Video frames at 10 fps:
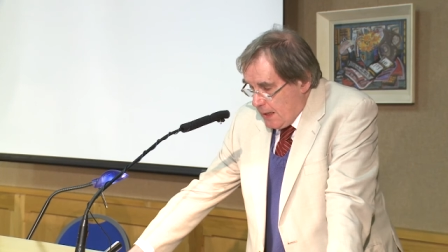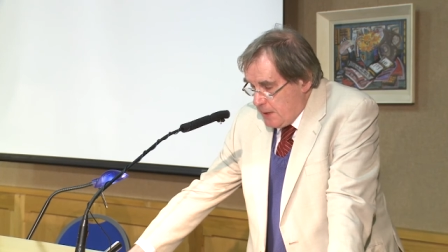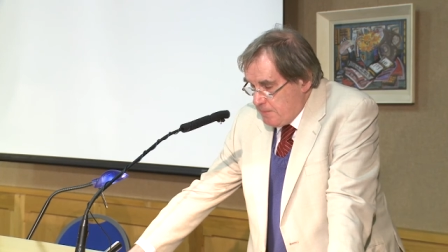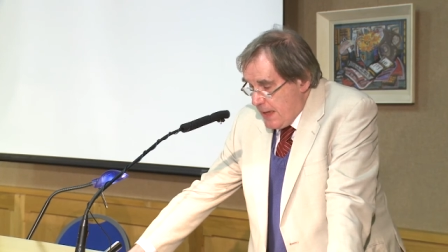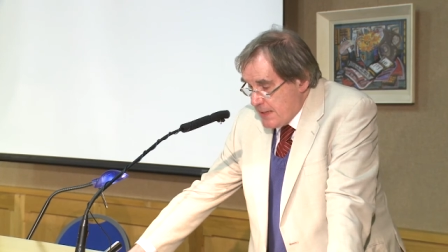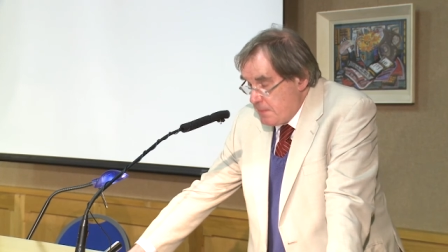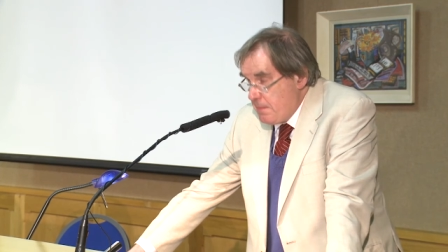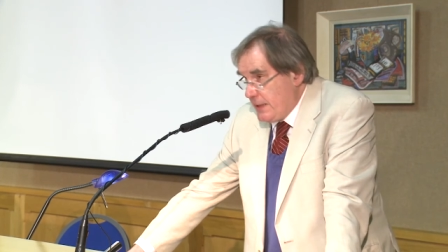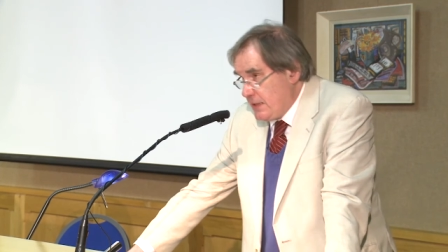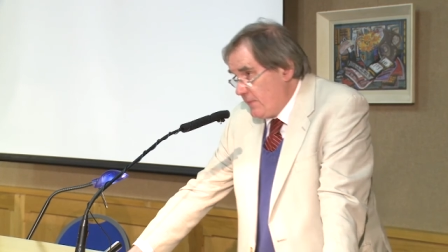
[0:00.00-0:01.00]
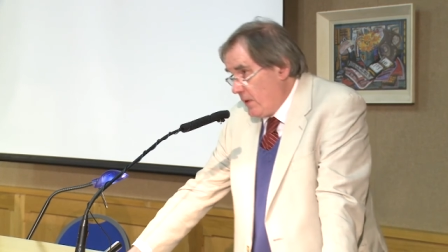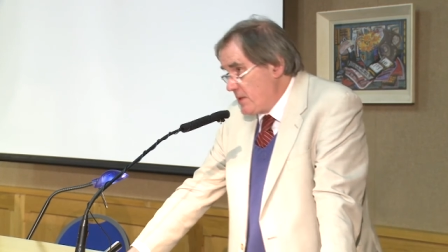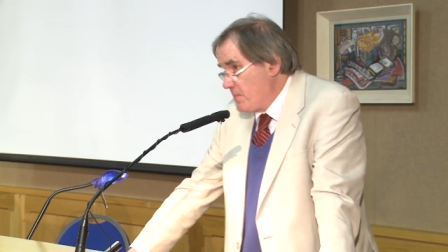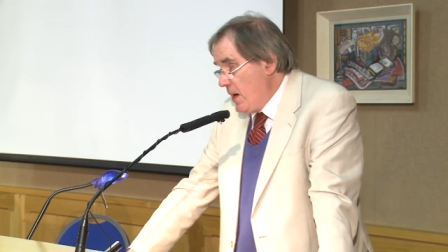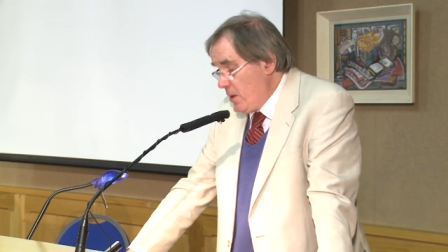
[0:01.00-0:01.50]
Um, as a
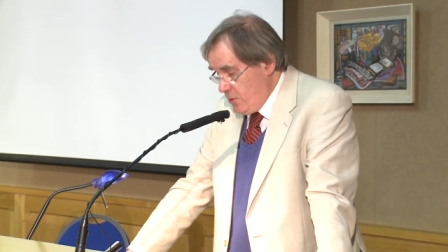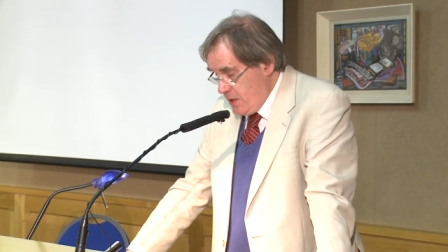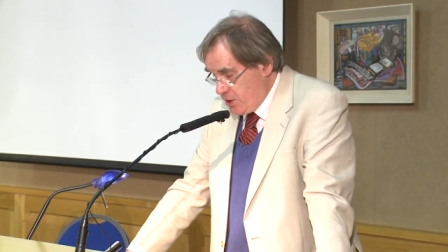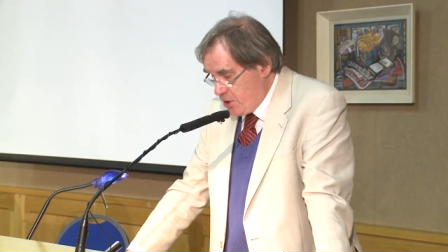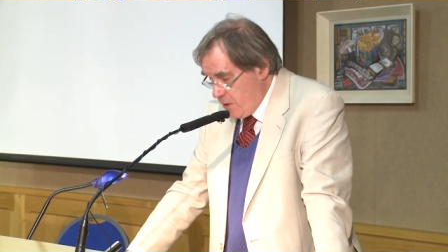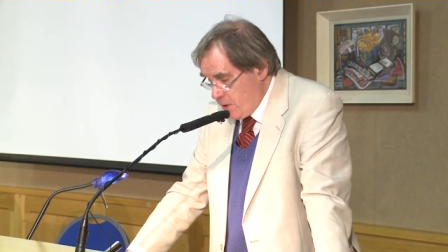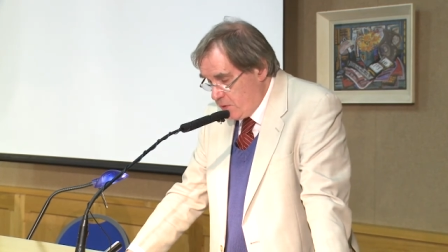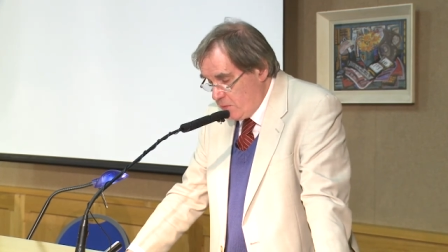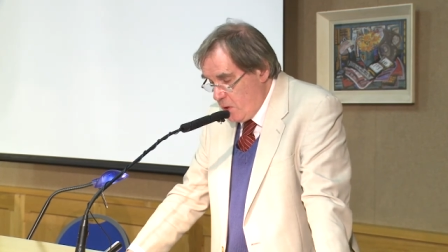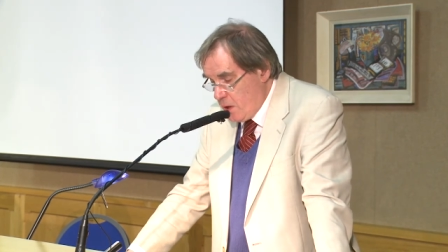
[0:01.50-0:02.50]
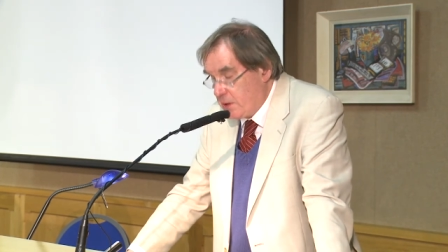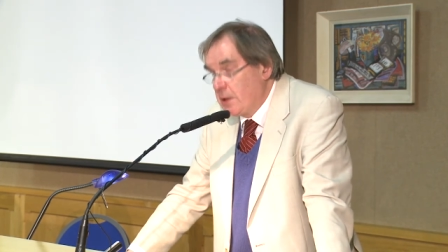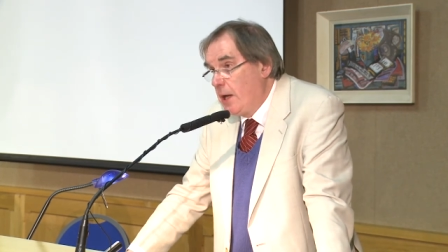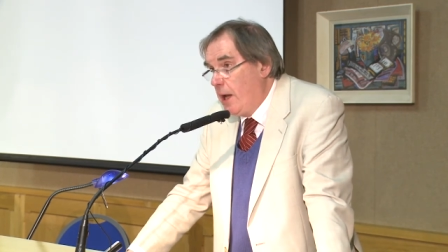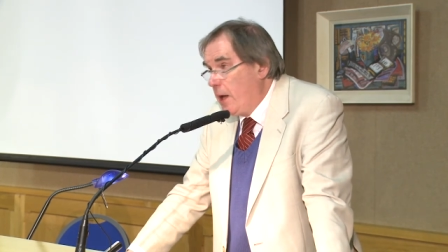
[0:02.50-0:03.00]
medievalist, my own historical
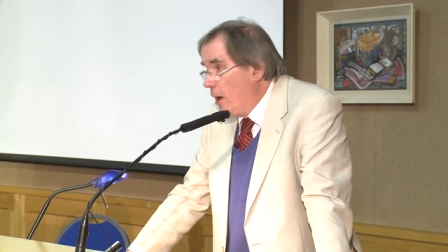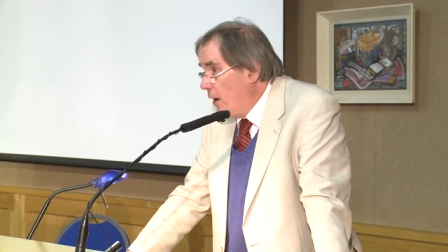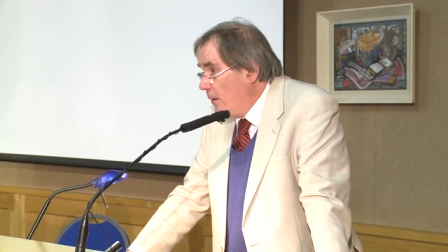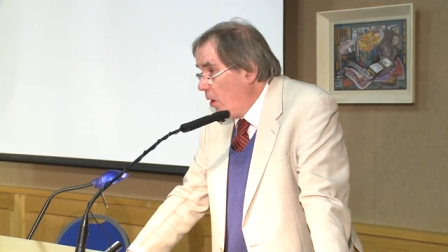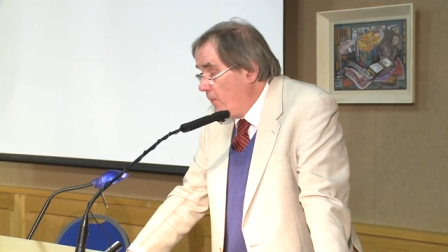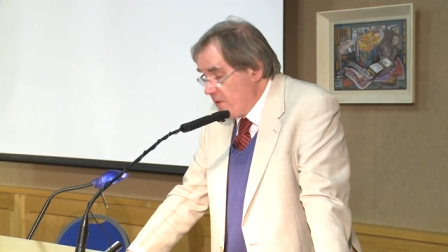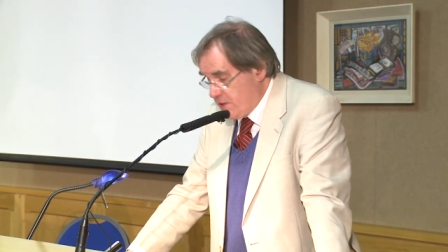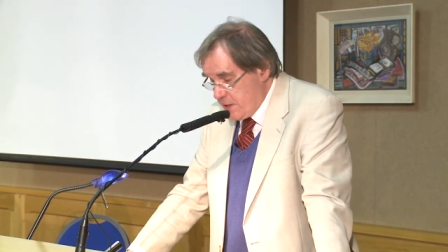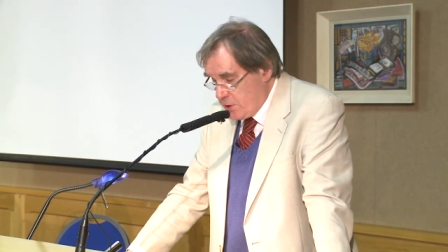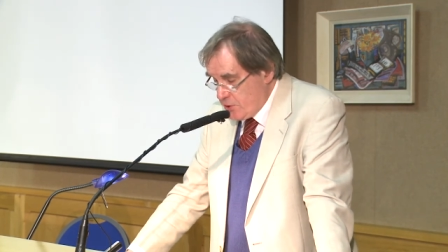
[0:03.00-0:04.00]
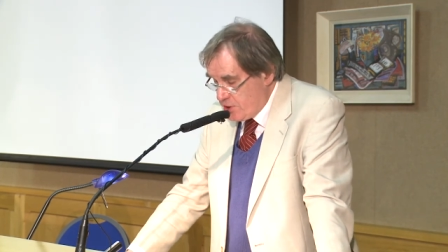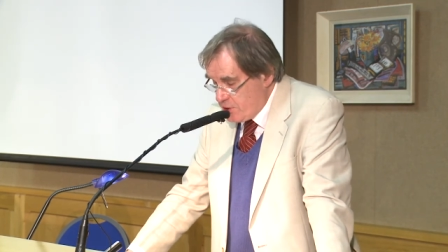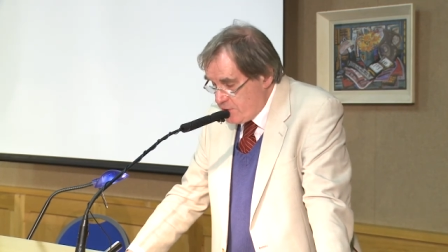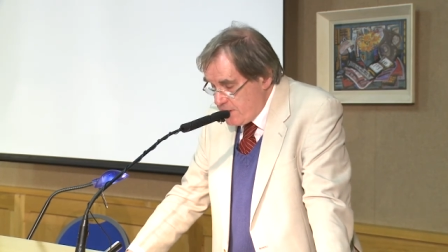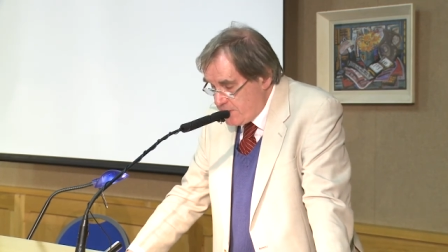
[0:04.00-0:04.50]
work uh, obviously
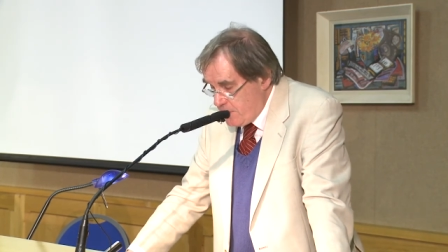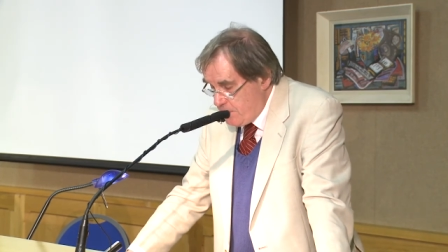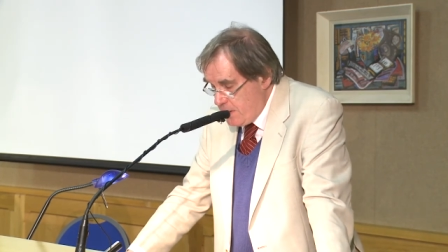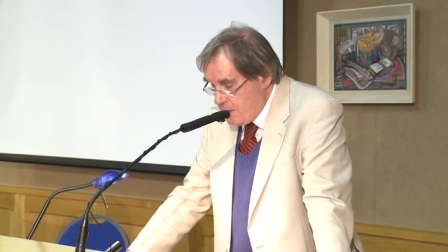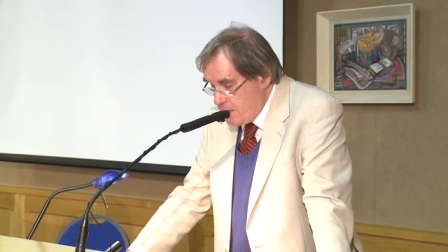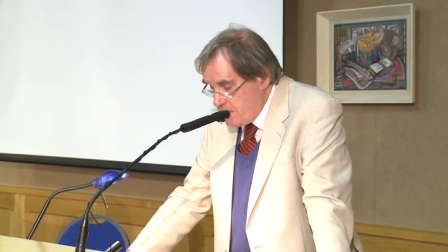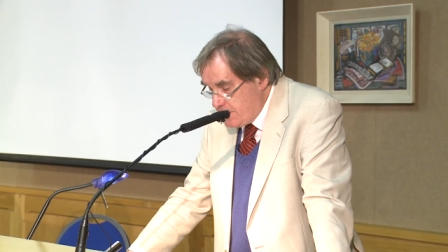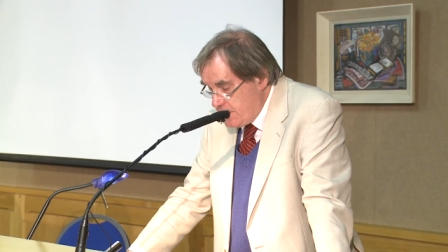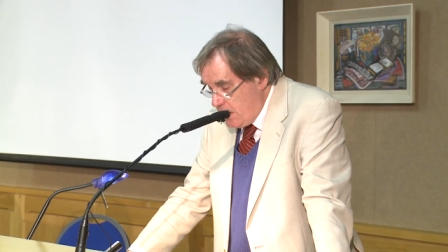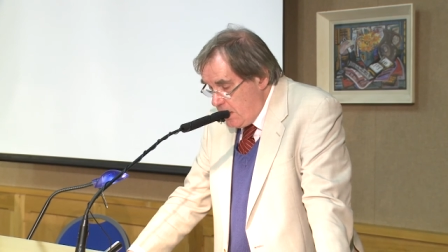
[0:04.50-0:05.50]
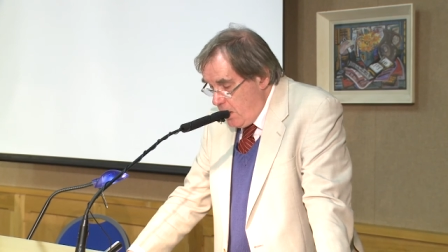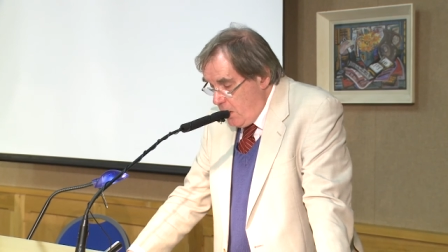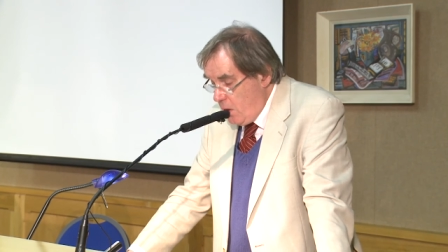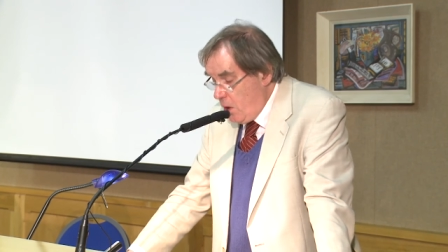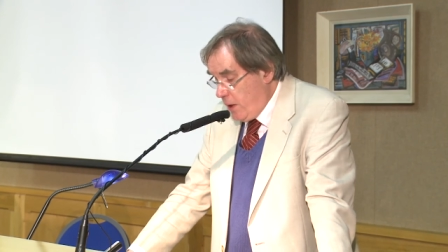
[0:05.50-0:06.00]
concentrates on a period
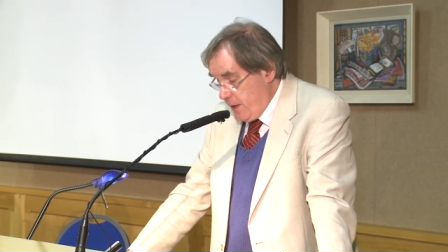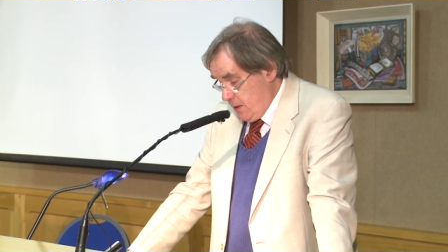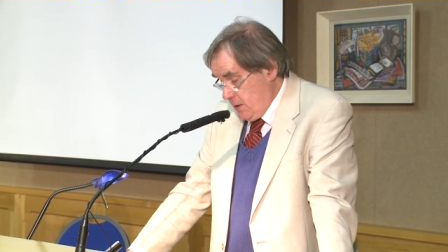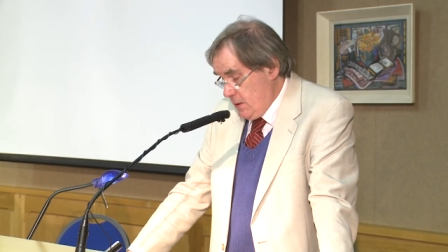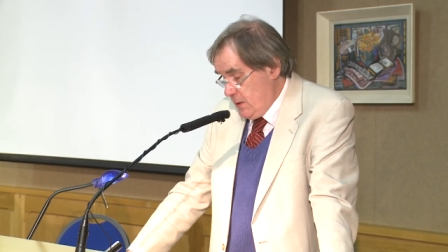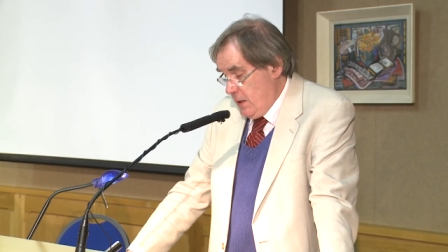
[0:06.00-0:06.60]
earlier